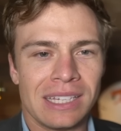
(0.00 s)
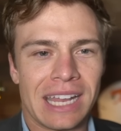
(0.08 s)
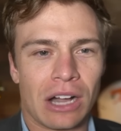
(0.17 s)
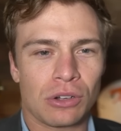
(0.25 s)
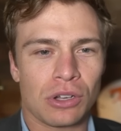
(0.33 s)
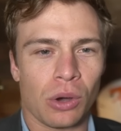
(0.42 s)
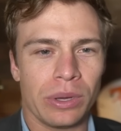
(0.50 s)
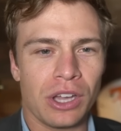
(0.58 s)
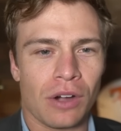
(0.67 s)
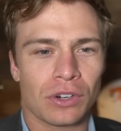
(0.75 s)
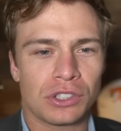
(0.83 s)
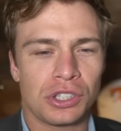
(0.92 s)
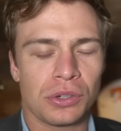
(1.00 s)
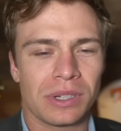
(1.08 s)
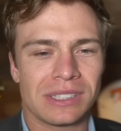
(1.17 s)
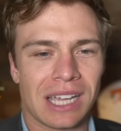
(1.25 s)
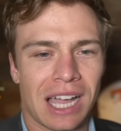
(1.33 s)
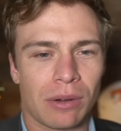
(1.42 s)
Now, going over to
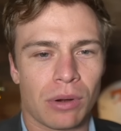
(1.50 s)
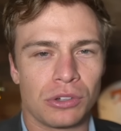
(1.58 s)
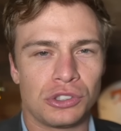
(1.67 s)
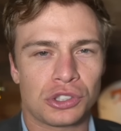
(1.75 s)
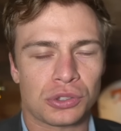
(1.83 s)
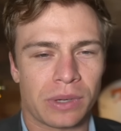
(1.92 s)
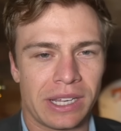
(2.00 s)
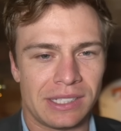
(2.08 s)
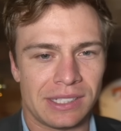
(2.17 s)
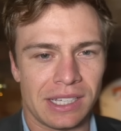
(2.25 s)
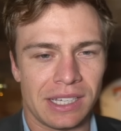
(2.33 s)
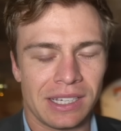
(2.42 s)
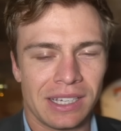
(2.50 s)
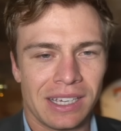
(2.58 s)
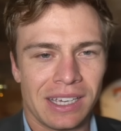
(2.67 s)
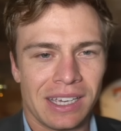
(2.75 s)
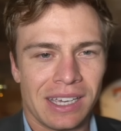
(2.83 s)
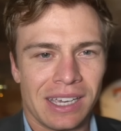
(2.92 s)
Tyrone Tracy.
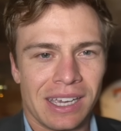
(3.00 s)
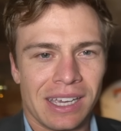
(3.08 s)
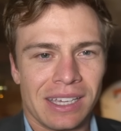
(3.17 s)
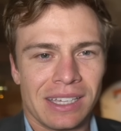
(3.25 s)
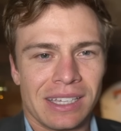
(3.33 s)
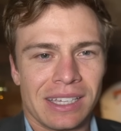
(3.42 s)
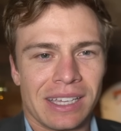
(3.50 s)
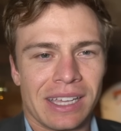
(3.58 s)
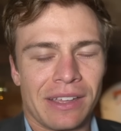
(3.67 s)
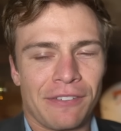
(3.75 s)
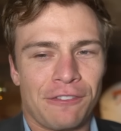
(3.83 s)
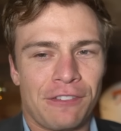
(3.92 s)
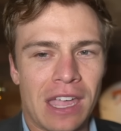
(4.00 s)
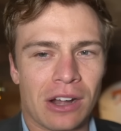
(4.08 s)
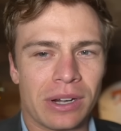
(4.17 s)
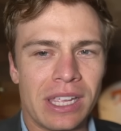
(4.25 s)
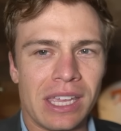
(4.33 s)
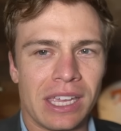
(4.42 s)

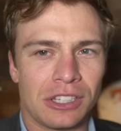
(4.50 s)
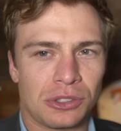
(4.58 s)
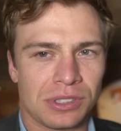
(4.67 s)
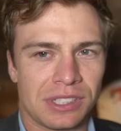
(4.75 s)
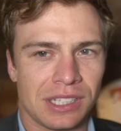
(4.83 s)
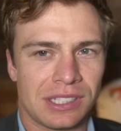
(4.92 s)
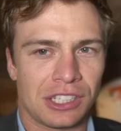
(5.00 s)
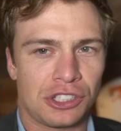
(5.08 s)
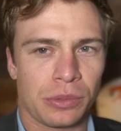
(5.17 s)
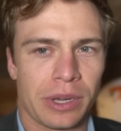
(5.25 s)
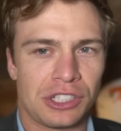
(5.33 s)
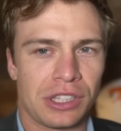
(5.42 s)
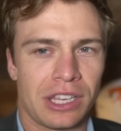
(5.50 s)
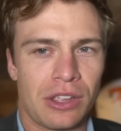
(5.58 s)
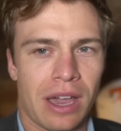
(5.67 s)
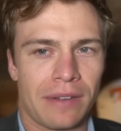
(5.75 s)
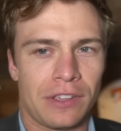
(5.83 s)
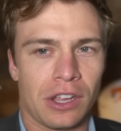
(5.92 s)
Very interesting situation that
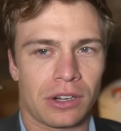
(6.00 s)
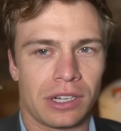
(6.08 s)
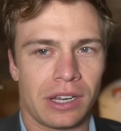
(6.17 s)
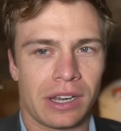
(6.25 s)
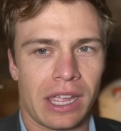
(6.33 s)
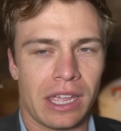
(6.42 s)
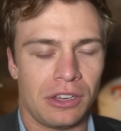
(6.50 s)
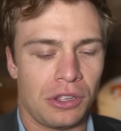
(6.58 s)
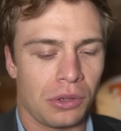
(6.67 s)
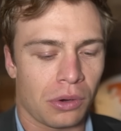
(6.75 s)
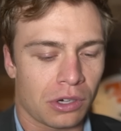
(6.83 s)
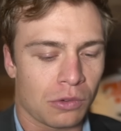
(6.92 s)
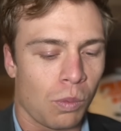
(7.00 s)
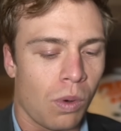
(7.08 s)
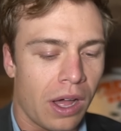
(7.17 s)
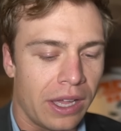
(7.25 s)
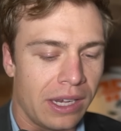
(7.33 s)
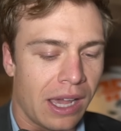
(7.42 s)
you have here in New York.
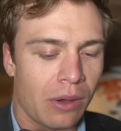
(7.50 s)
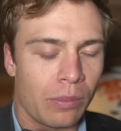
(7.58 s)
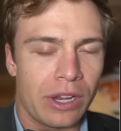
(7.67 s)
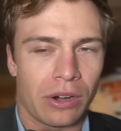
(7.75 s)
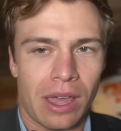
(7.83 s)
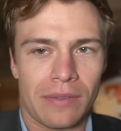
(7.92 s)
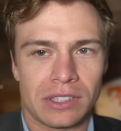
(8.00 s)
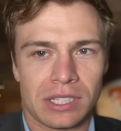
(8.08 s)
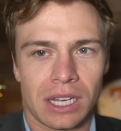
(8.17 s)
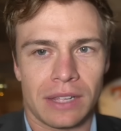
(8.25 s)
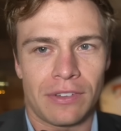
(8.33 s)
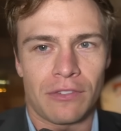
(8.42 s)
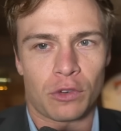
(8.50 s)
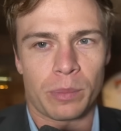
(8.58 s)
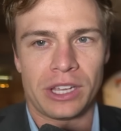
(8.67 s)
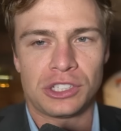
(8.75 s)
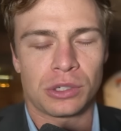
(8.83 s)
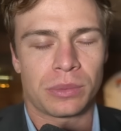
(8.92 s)
One, we don't have a ton of
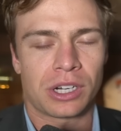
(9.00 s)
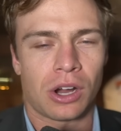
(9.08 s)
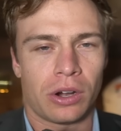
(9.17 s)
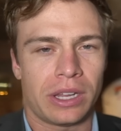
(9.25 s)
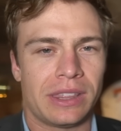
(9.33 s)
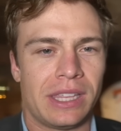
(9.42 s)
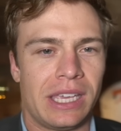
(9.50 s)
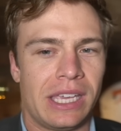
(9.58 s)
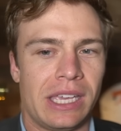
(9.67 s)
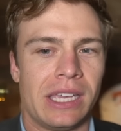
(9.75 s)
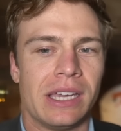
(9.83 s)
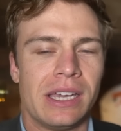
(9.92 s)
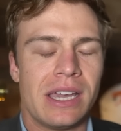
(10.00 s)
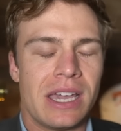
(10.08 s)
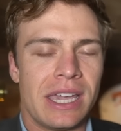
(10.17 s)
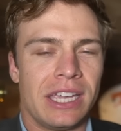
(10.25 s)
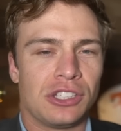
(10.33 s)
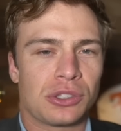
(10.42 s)
information regarding the
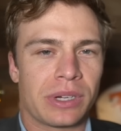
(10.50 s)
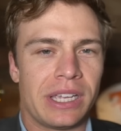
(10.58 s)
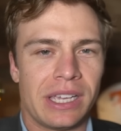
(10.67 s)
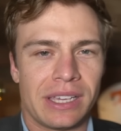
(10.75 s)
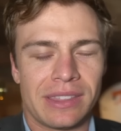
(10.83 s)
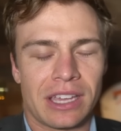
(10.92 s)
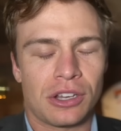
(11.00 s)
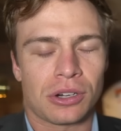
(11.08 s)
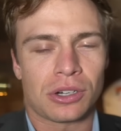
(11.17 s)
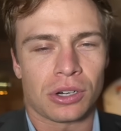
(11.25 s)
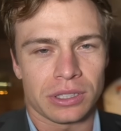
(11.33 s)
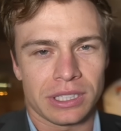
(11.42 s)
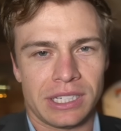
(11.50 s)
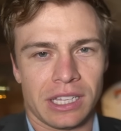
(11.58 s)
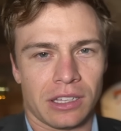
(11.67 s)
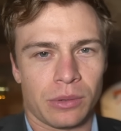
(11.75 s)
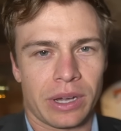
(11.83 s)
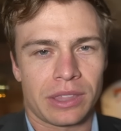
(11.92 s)
injury that you're currently
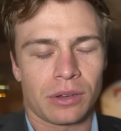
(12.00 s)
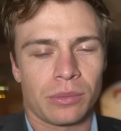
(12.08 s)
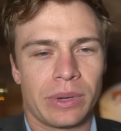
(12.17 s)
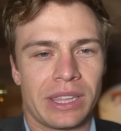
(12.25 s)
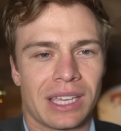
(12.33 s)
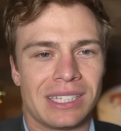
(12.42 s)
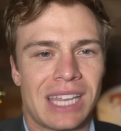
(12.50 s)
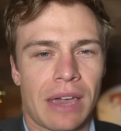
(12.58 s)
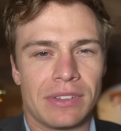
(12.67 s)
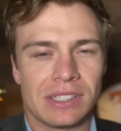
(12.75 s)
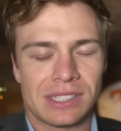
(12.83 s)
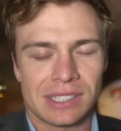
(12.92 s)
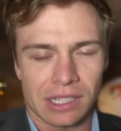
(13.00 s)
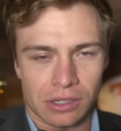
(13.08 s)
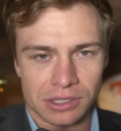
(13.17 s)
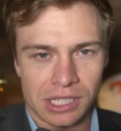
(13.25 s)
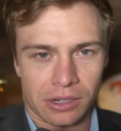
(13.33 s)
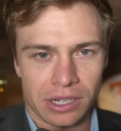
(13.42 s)
dealing with Devin
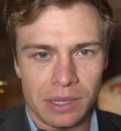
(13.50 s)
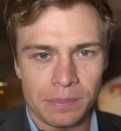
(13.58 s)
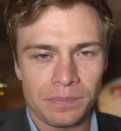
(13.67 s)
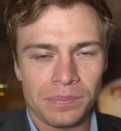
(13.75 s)
Singletary.